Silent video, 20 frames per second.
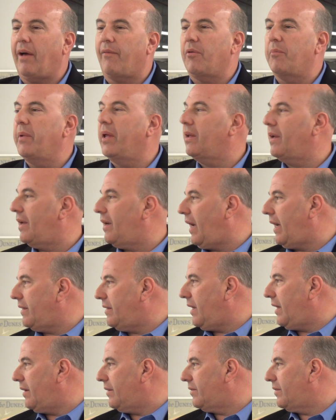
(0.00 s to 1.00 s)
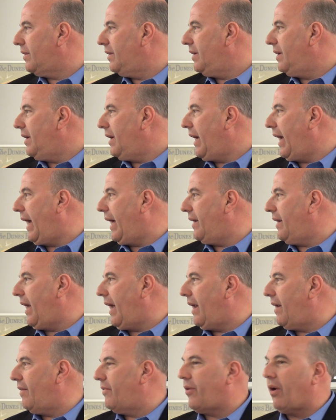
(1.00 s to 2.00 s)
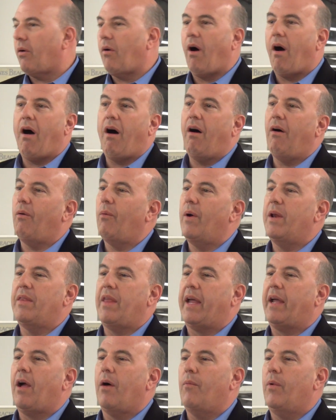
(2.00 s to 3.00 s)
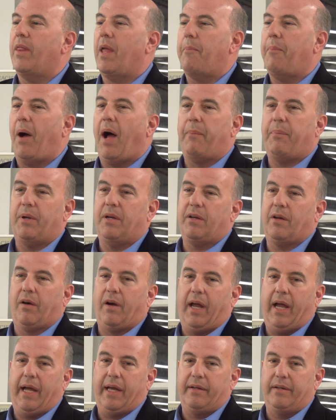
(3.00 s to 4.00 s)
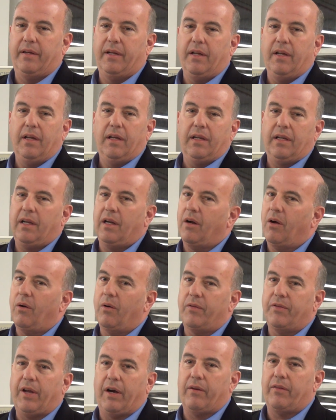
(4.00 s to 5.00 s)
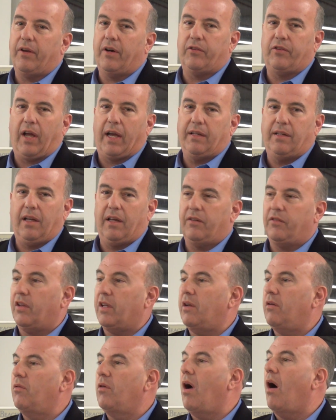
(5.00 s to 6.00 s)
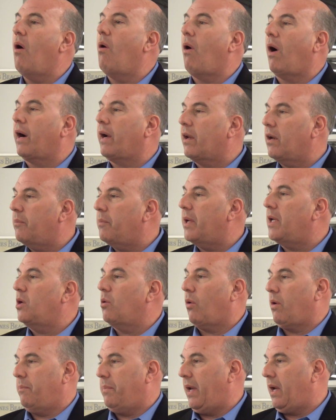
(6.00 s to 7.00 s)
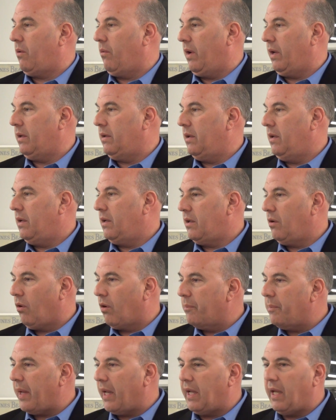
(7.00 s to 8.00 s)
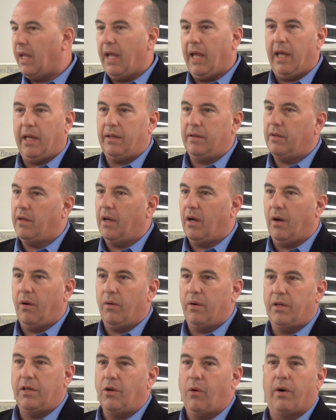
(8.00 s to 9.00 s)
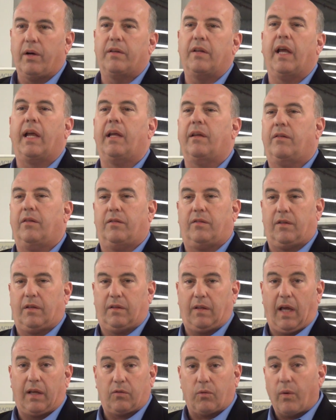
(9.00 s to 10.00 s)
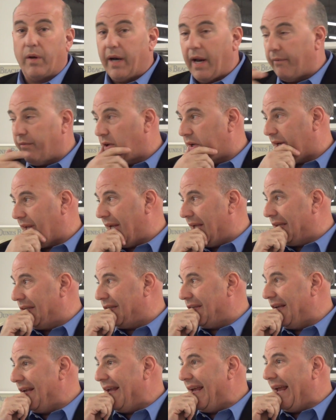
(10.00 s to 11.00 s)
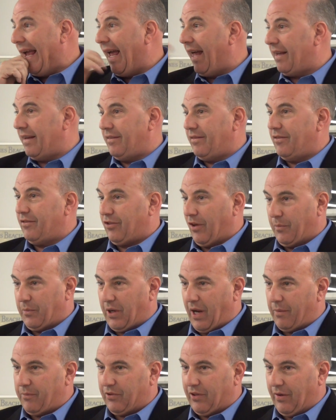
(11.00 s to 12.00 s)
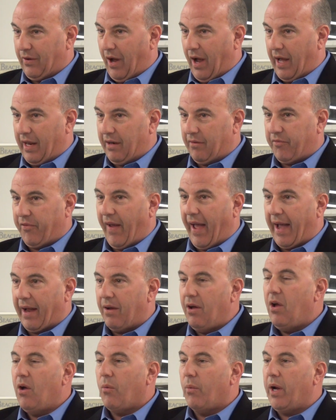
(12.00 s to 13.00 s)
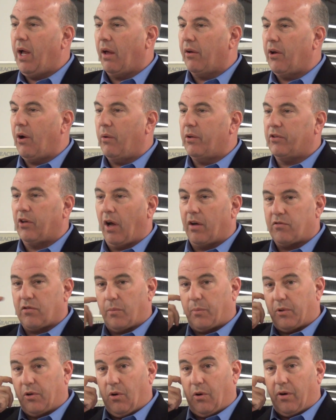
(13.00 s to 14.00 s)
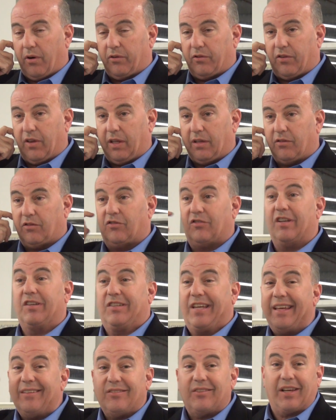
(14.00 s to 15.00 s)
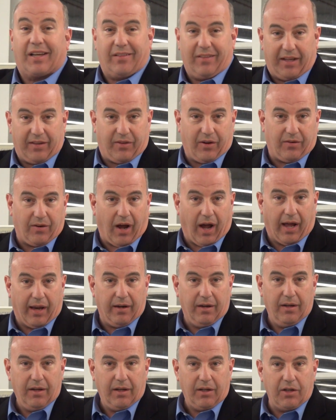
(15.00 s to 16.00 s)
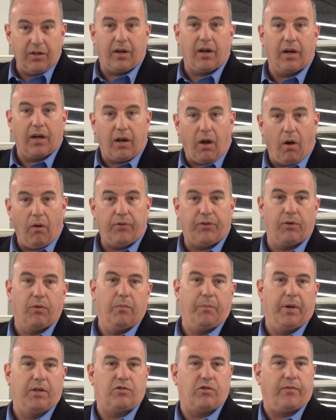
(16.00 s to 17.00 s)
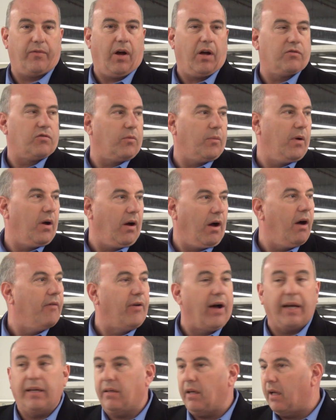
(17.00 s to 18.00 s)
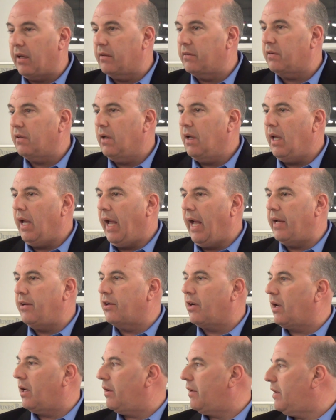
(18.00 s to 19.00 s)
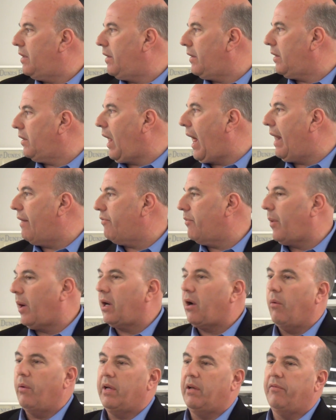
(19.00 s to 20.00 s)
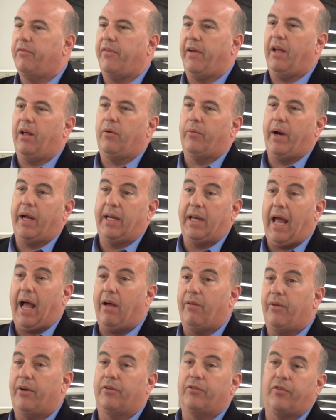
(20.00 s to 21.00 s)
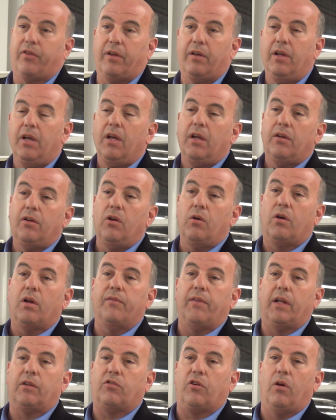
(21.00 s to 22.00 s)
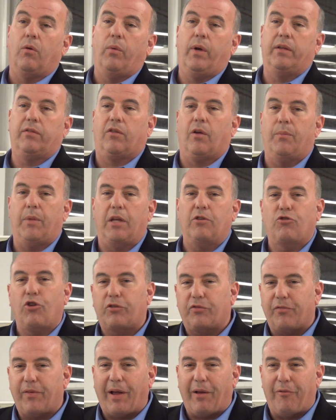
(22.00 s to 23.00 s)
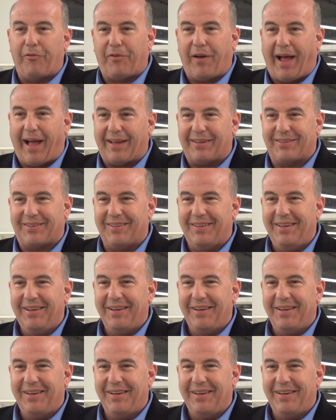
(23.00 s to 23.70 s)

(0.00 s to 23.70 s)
have a million ideas, and they're all, when they pop into your head, you know, there's ideas that you know are going to be your big one, your big hit, you know, your ticket to success, whatever it is, and sometimes they're not. In fact, we all know as entrepreneurs that statistically they're not. You're going to go through a bunch of ideas, and a lot of them are going to fail. Right now, there's the new conventional wisdom, then just fail fast,